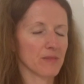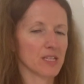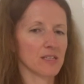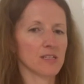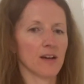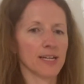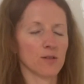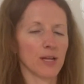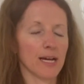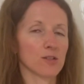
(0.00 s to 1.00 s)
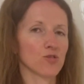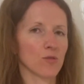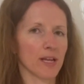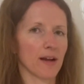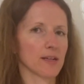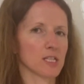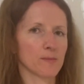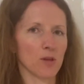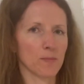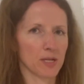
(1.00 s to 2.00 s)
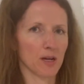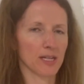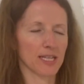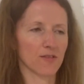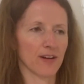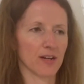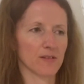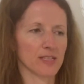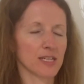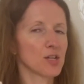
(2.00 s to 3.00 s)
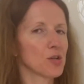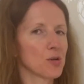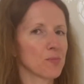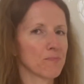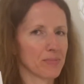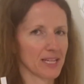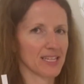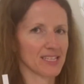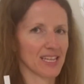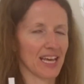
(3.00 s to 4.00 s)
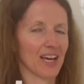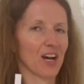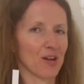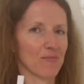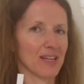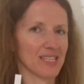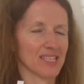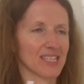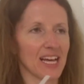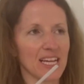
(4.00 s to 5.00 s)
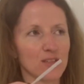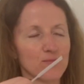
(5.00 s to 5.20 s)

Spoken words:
decide on how strongly I could smell the banana in the fragrance, but it is there, I'm pleased to say.